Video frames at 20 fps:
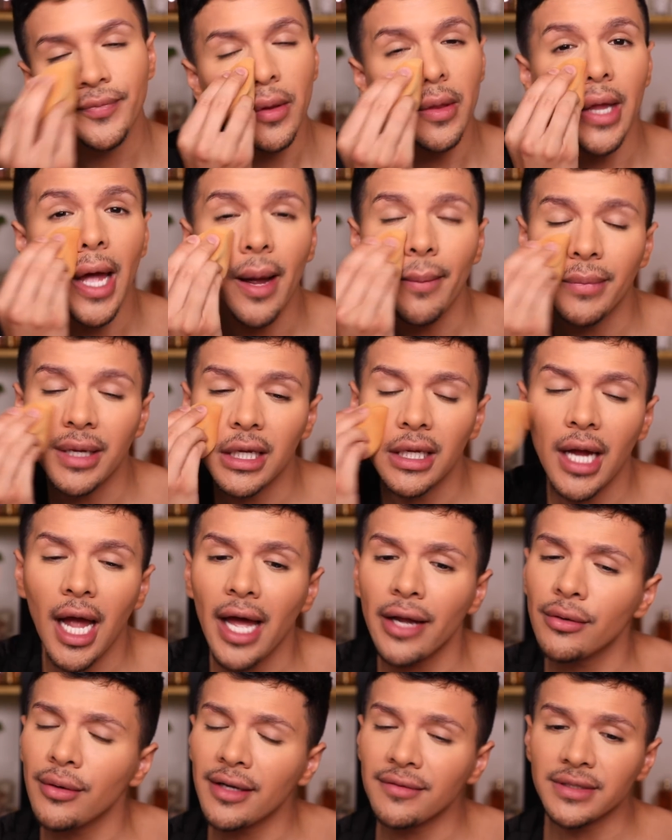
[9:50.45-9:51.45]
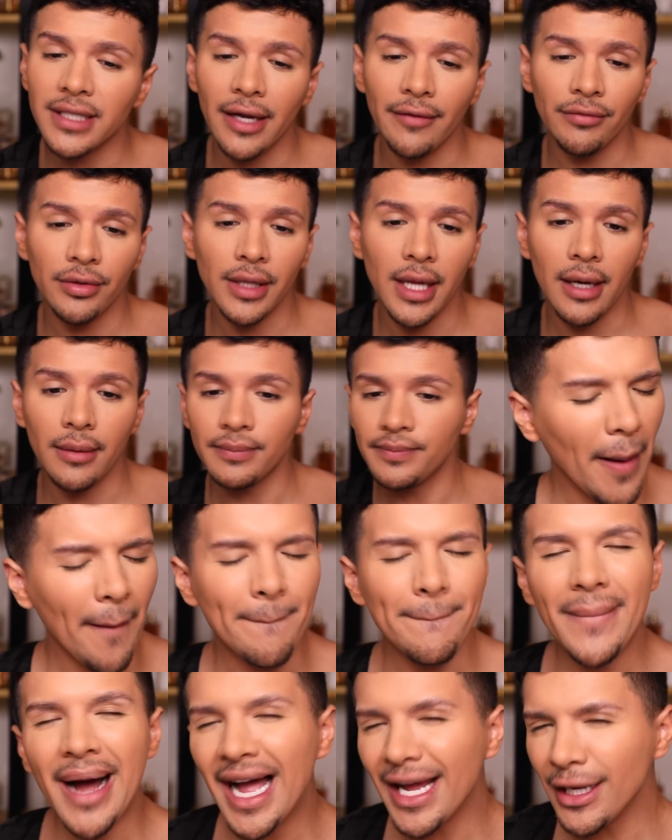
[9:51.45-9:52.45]
Not me. I don't have time for that.
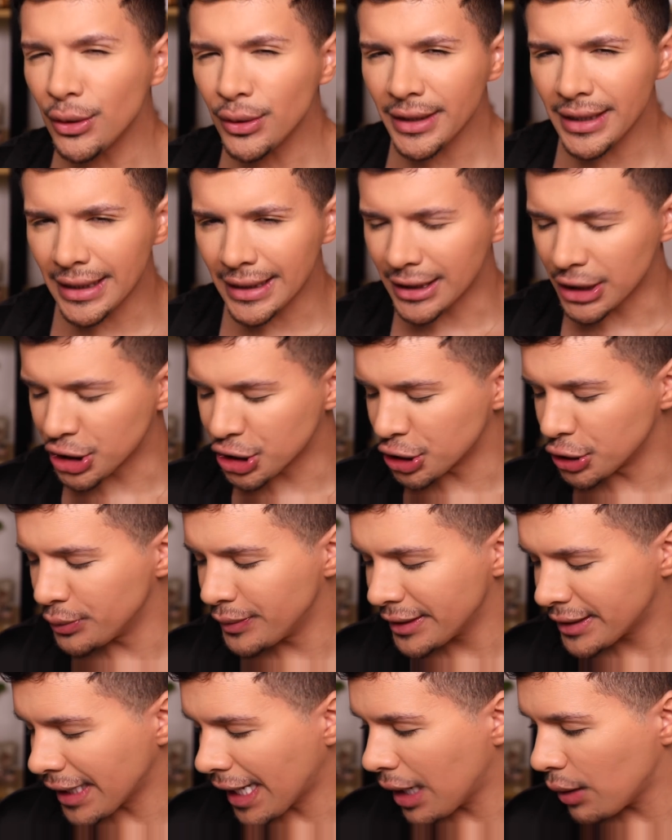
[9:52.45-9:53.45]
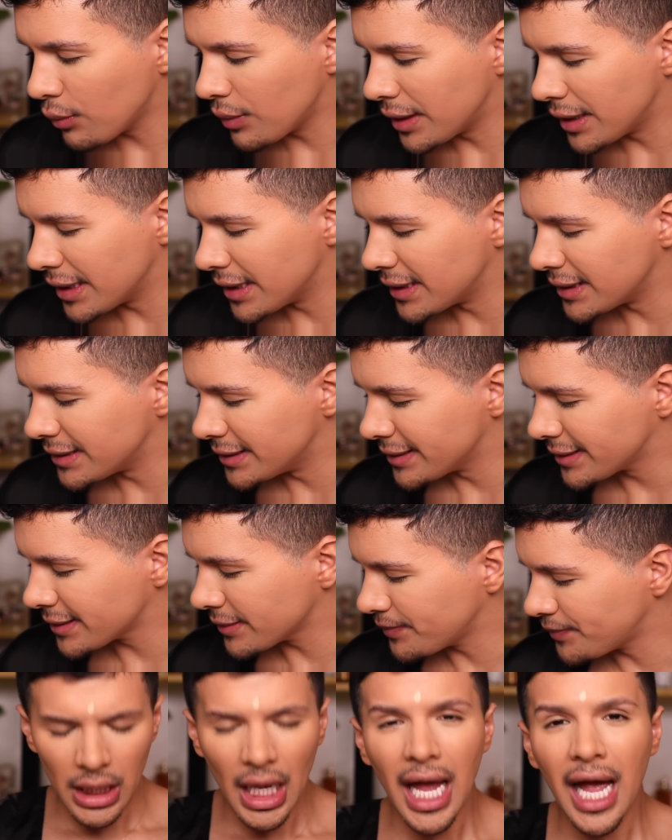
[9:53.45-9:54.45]
My only issue with that was
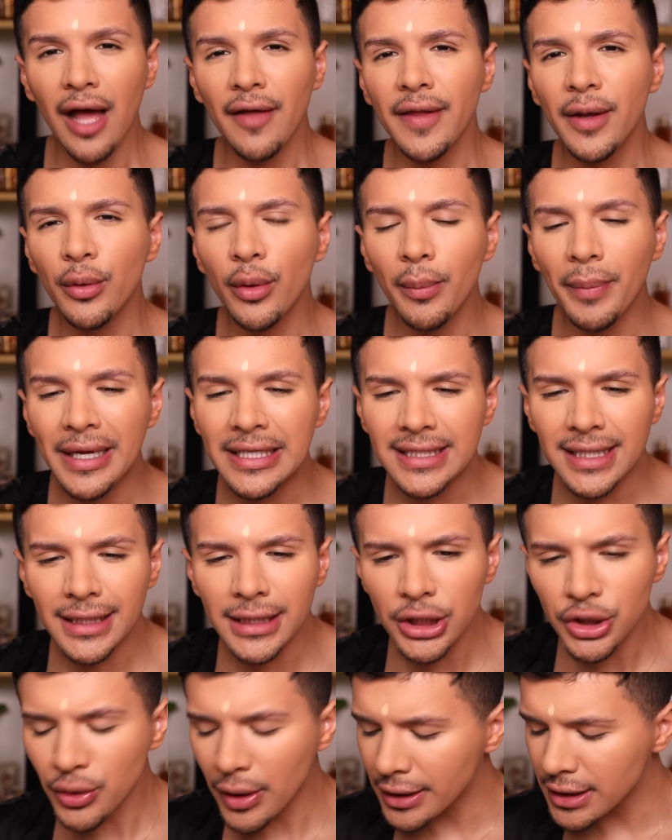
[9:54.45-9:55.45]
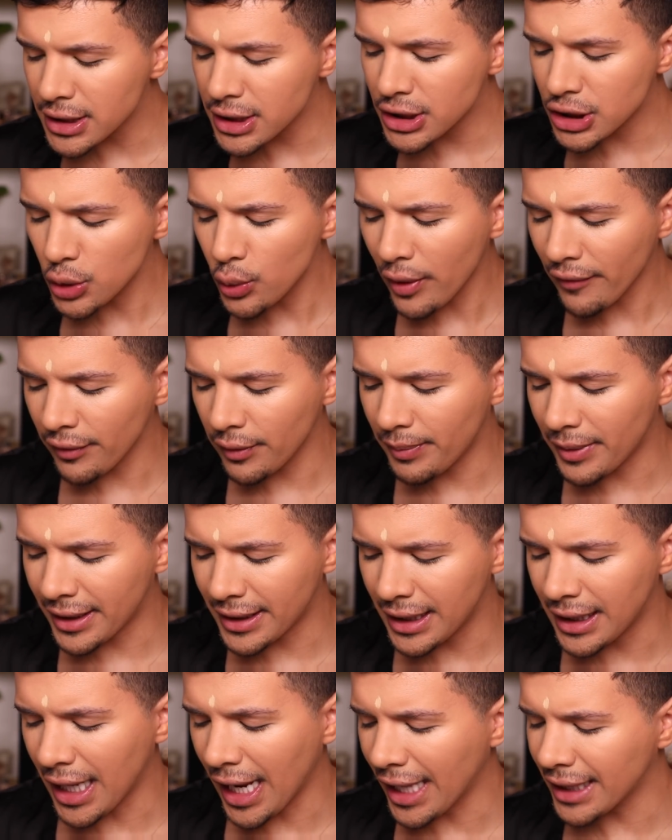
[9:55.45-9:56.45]
how they were basically trying to sue
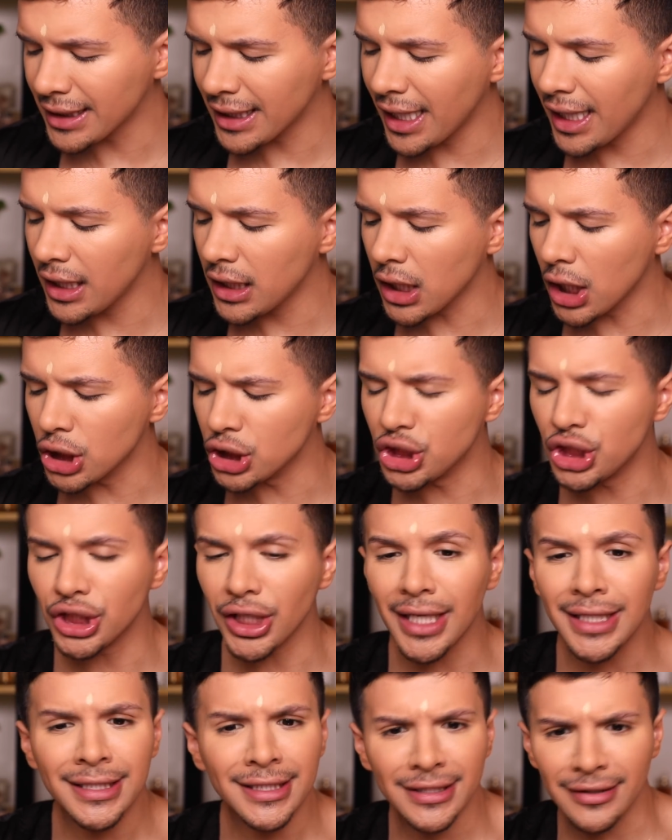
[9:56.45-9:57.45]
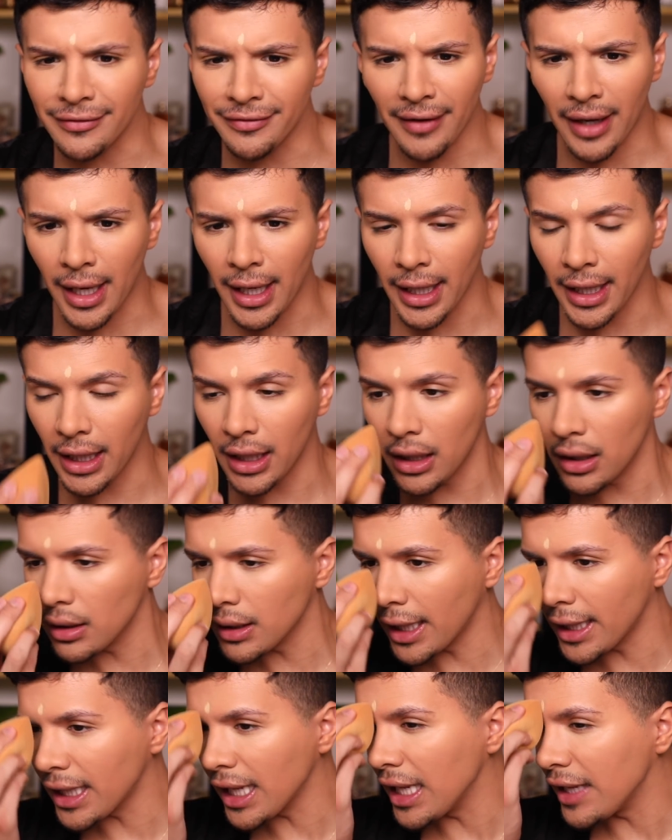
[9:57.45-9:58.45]
everybody and like justifying,
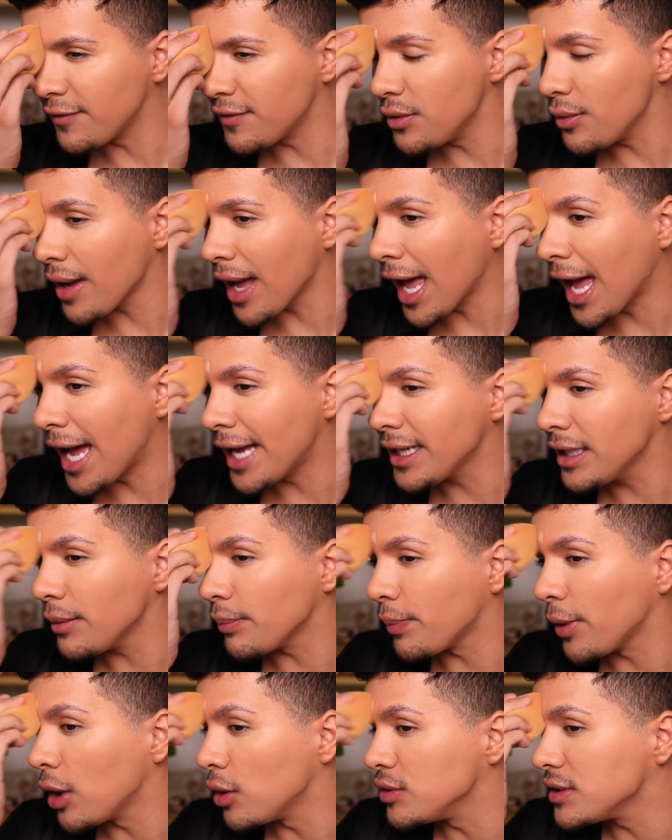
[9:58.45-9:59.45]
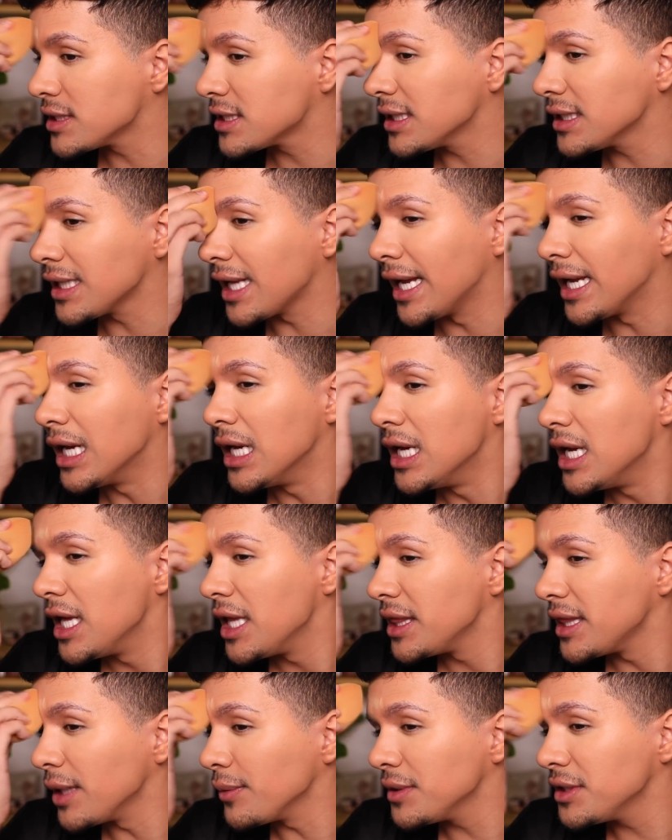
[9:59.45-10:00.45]
like, if you had it posted, like,
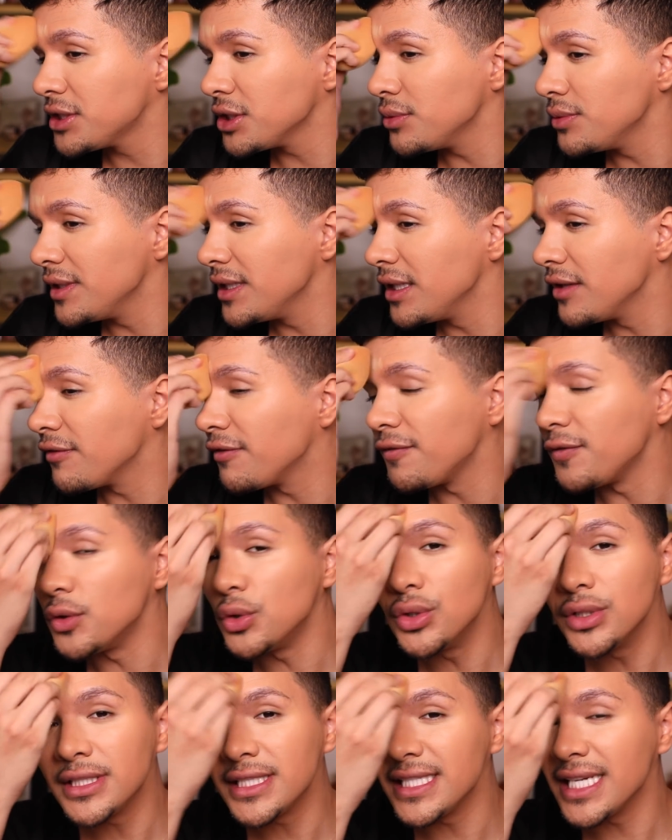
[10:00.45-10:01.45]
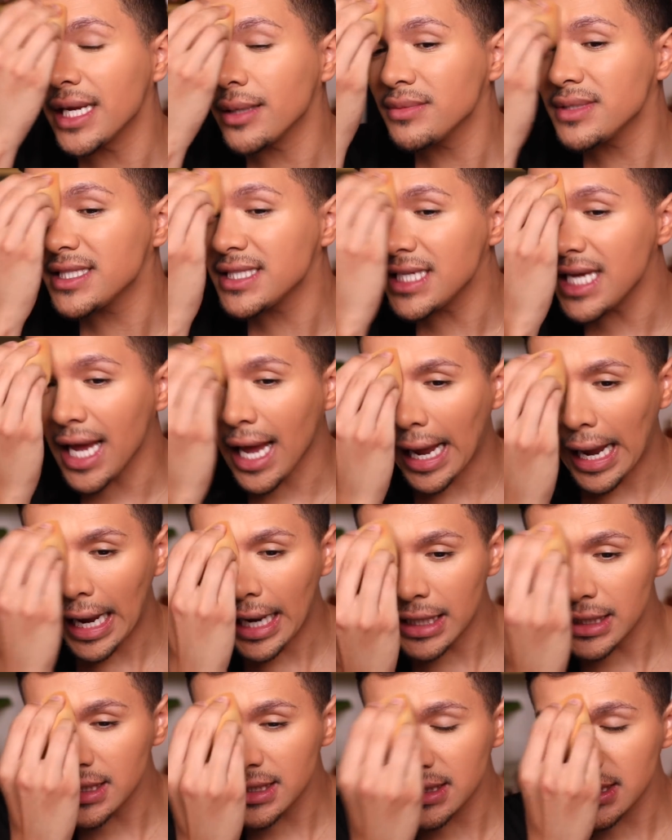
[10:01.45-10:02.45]
they were doing full
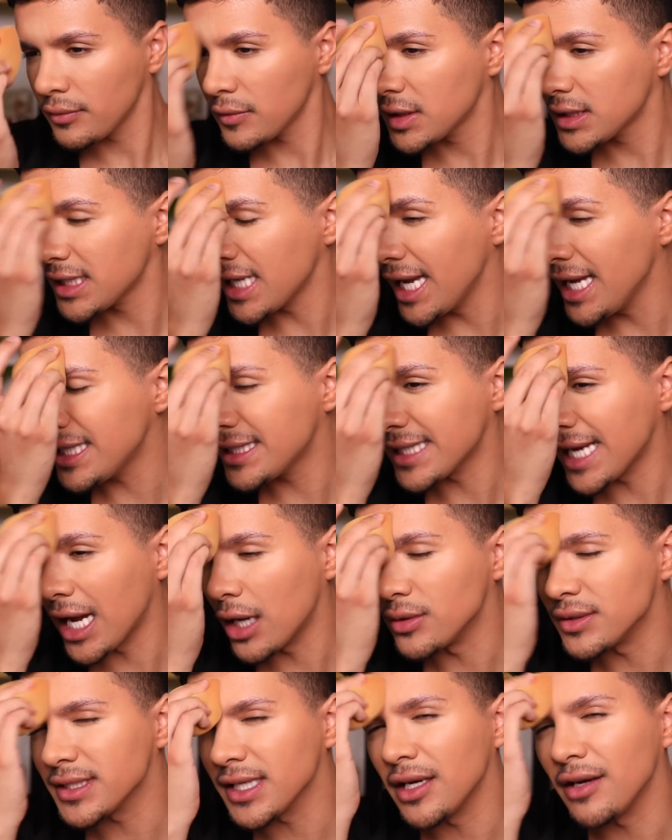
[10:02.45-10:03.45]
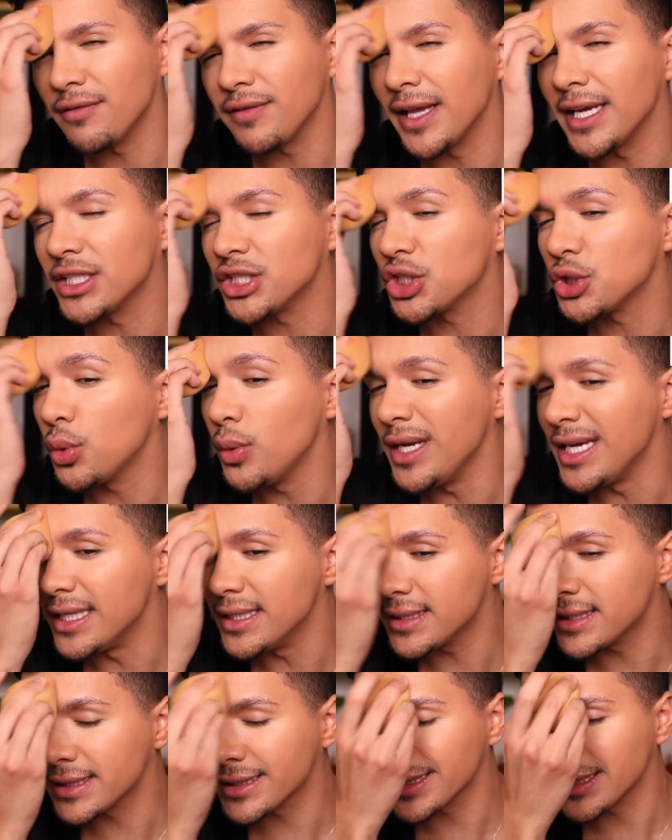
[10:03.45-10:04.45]
DMCAs, takedowns of like
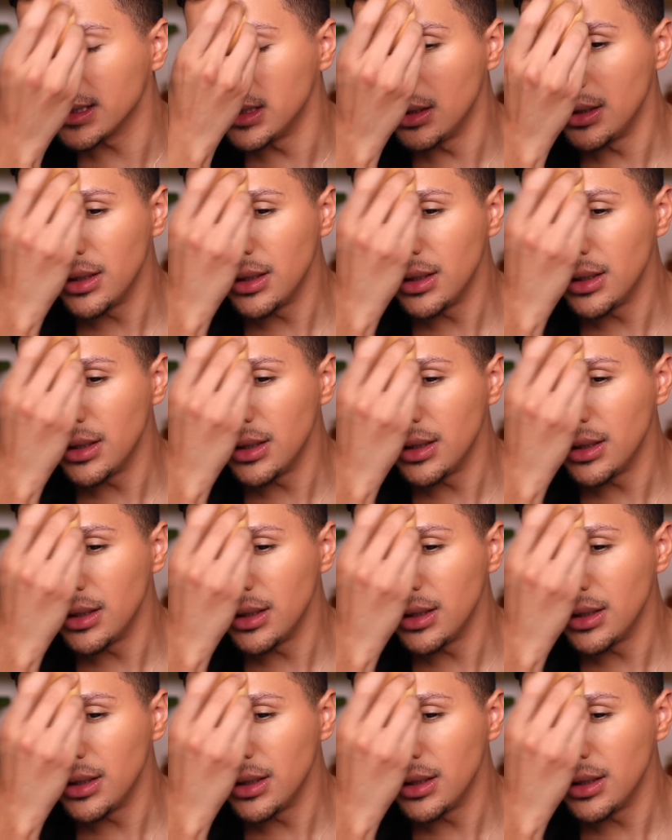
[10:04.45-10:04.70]
tweets,